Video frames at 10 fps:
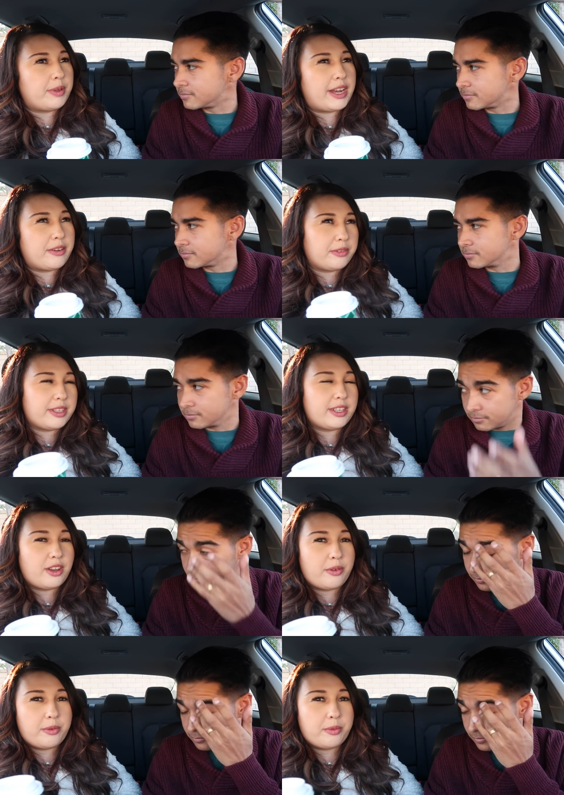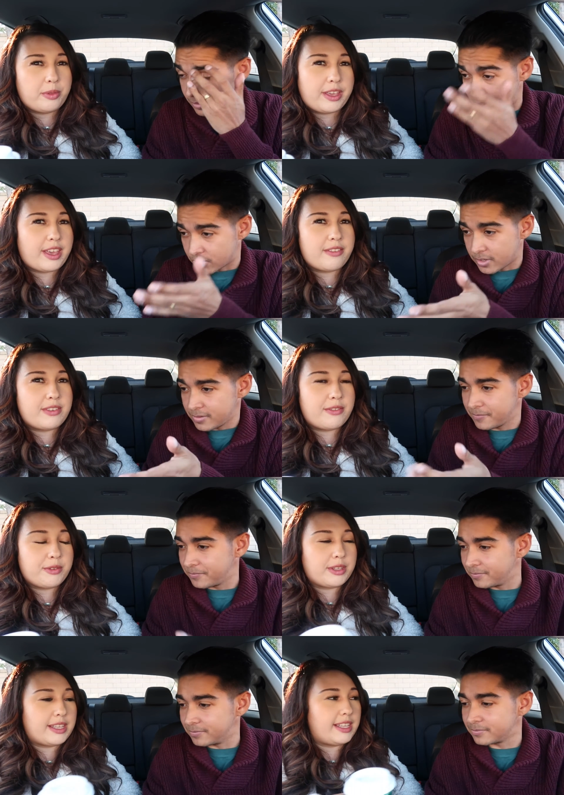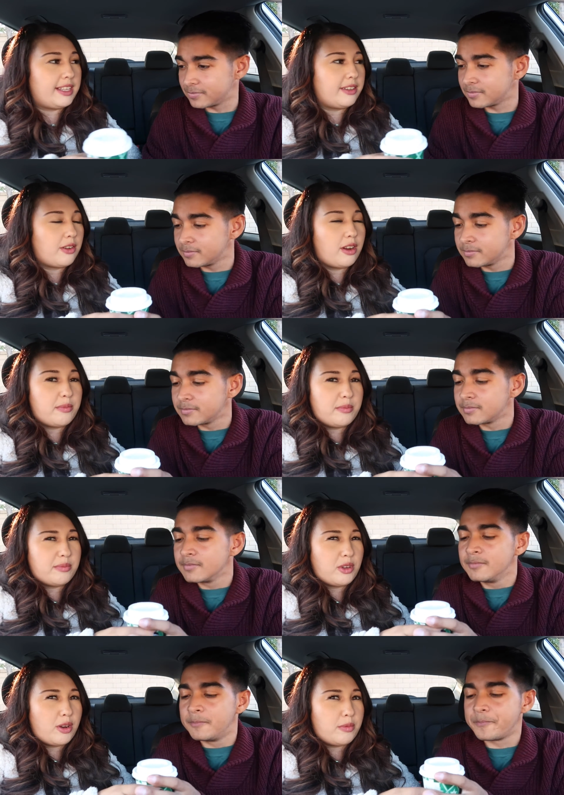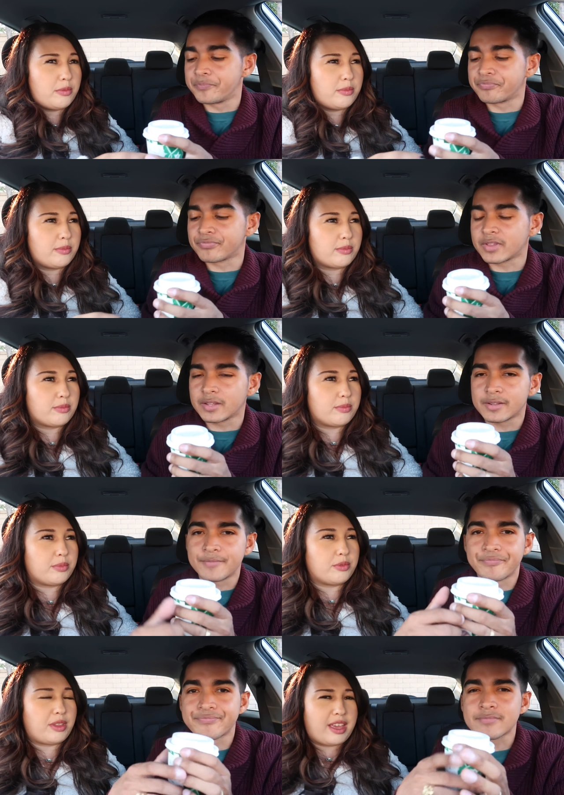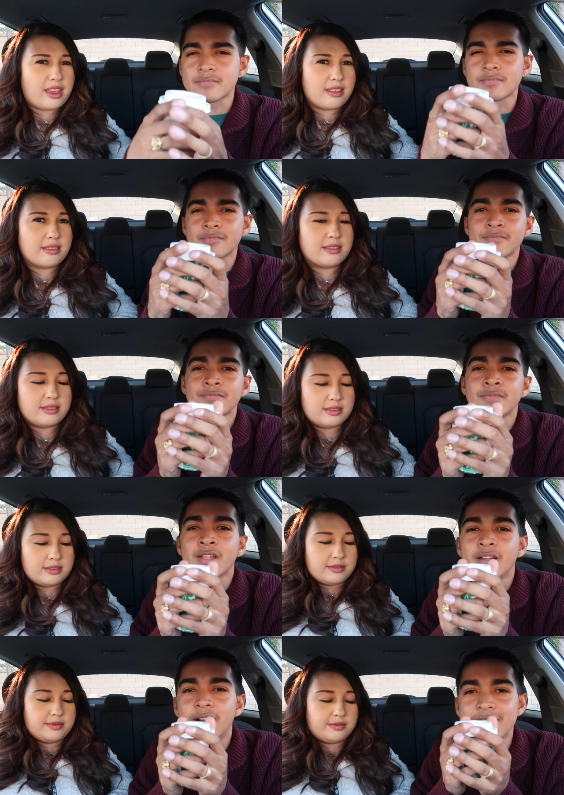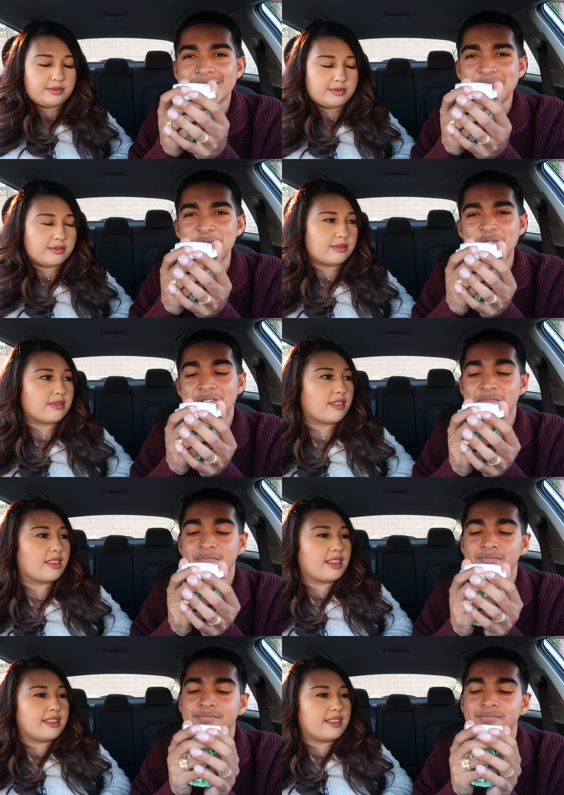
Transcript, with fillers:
Speaker 1: But I don't really know, like, I've never really eaten caramel, caramel brulee. so warm.